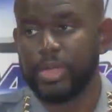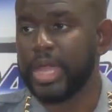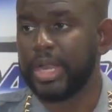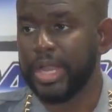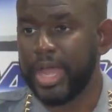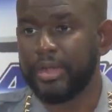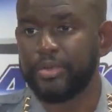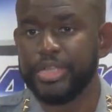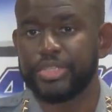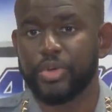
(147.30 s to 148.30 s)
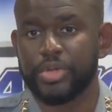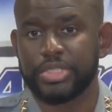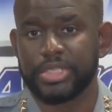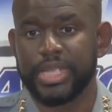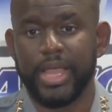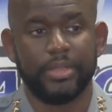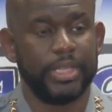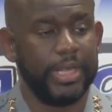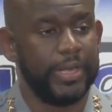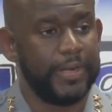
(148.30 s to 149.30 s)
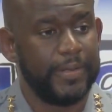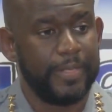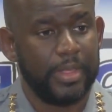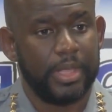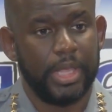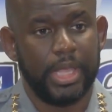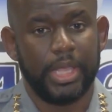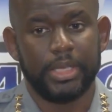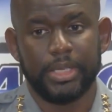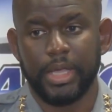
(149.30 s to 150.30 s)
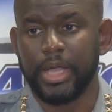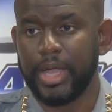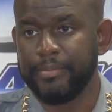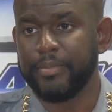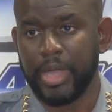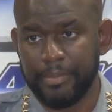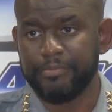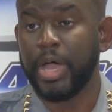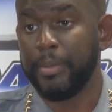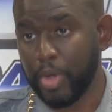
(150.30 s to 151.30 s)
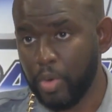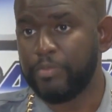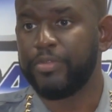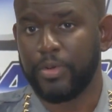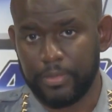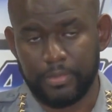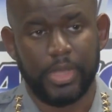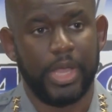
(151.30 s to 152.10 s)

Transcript: We got a lot of resources out there, and I'm hopeful.